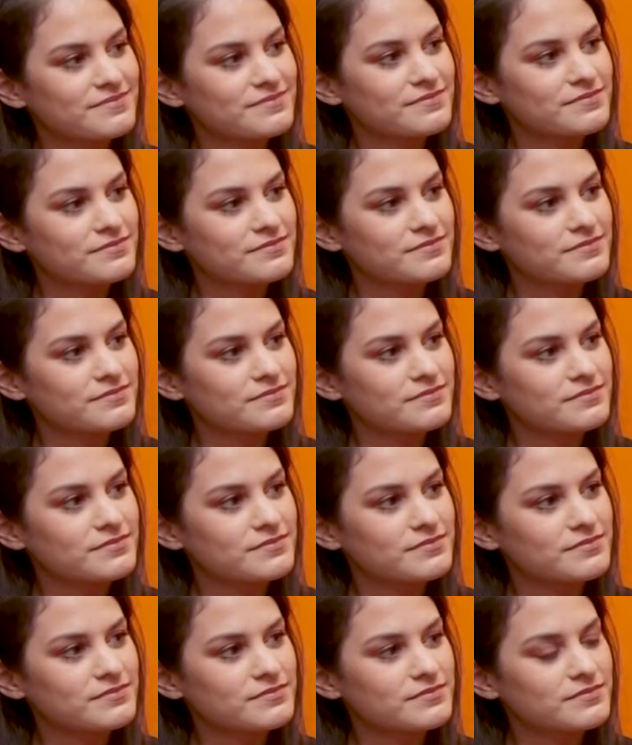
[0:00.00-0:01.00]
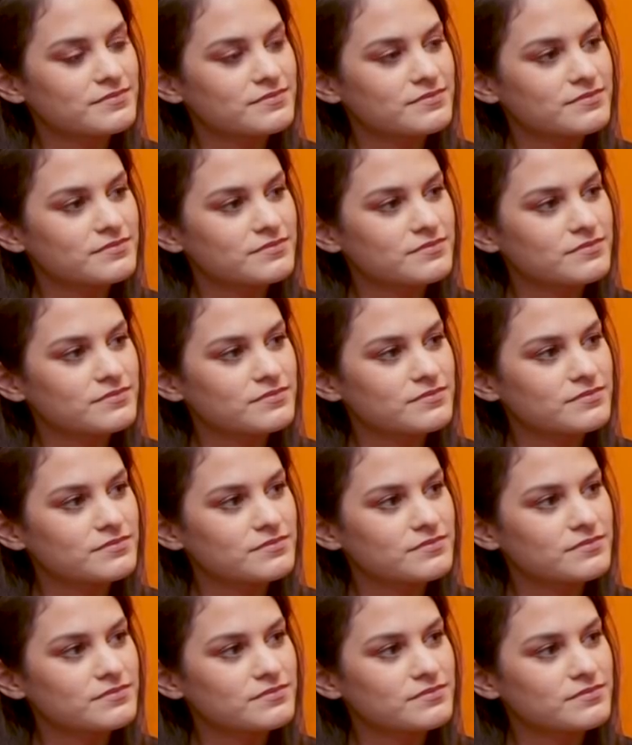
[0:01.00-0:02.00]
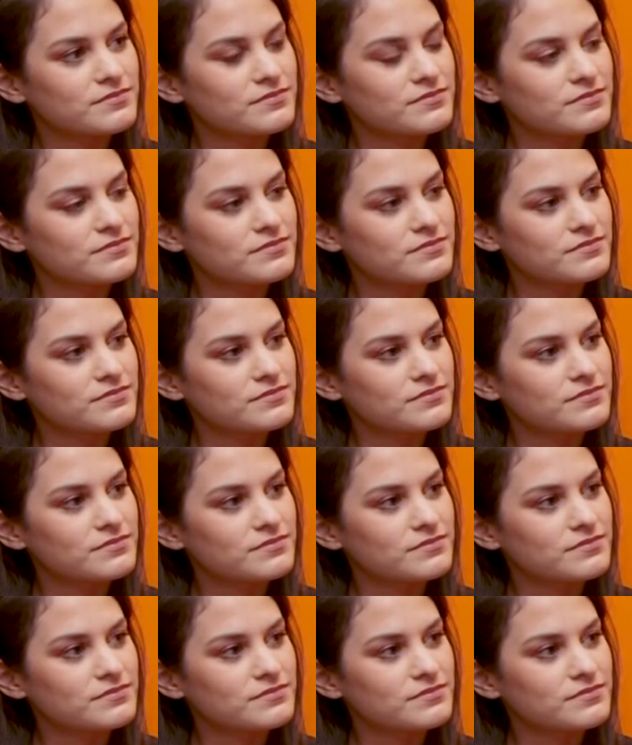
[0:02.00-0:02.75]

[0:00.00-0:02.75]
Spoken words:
This person isn't speaking.